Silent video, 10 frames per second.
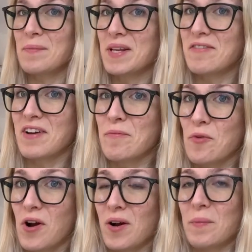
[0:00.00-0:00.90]
me if I'm
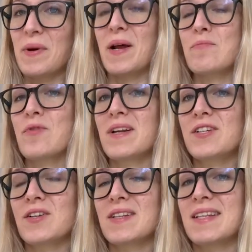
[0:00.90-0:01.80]
wrong, but I'm pretty
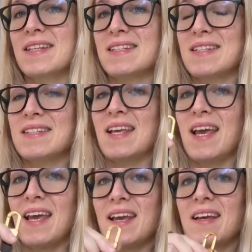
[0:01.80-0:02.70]
sure that this is
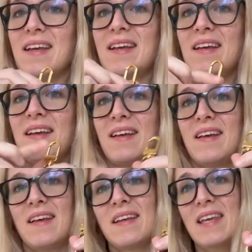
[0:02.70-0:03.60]
a
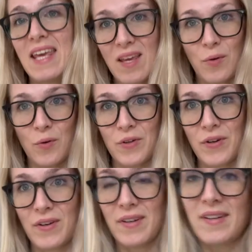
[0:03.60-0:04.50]
key
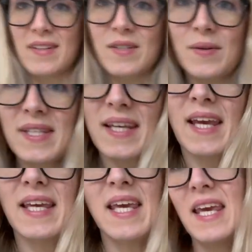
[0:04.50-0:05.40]
holder. So it's like
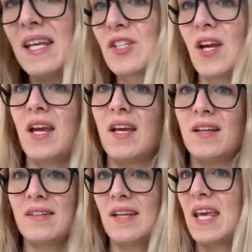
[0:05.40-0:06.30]
a
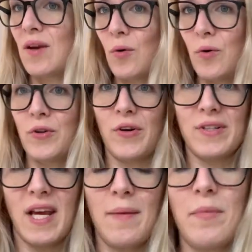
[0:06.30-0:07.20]
keychain, key holder
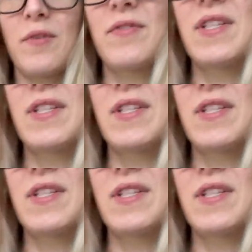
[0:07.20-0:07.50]
type of